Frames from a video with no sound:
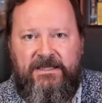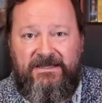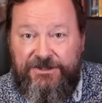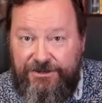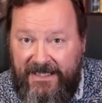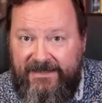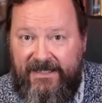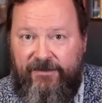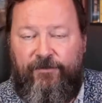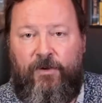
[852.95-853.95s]

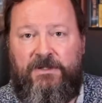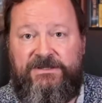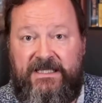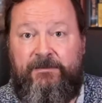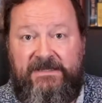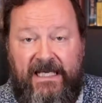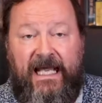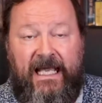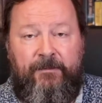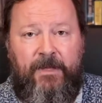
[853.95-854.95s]
constricted for some
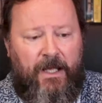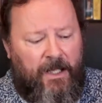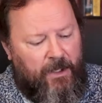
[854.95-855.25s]
time,